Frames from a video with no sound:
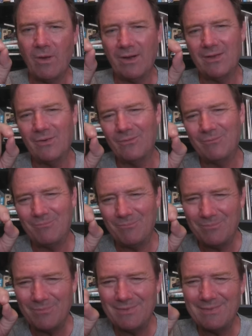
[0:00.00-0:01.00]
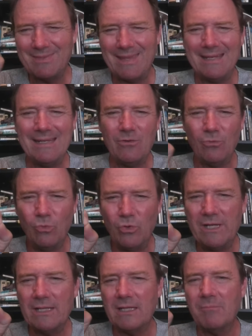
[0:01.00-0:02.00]
where, they didn't
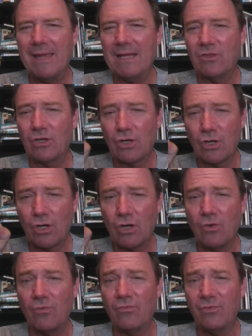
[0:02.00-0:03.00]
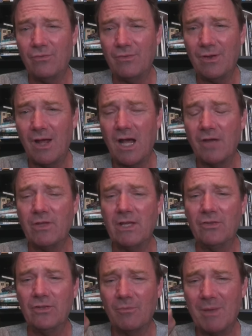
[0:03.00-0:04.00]
really make the curve
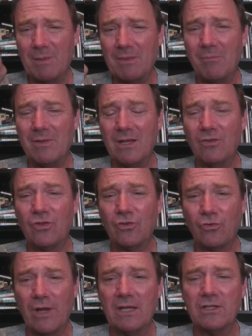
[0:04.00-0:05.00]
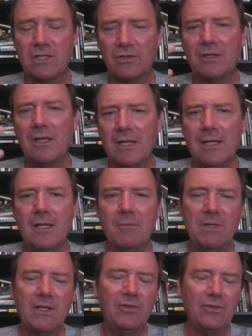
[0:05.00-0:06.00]
obvious. Maybe they did it straight just
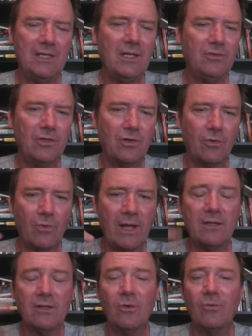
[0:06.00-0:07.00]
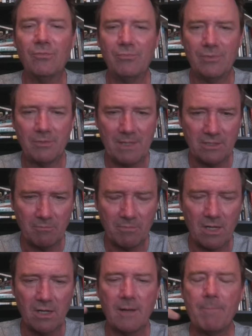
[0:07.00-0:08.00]
because it's easier to write, especially in
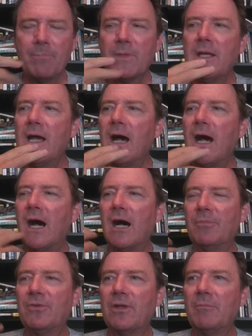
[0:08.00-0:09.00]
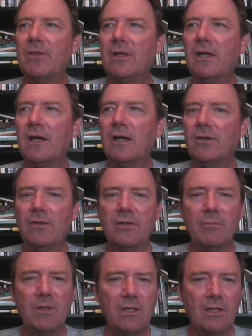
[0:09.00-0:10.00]
manga. Some of
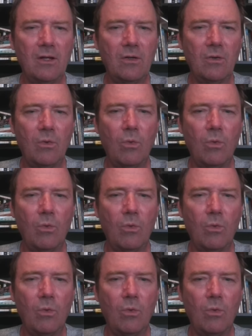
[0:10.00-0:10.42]
the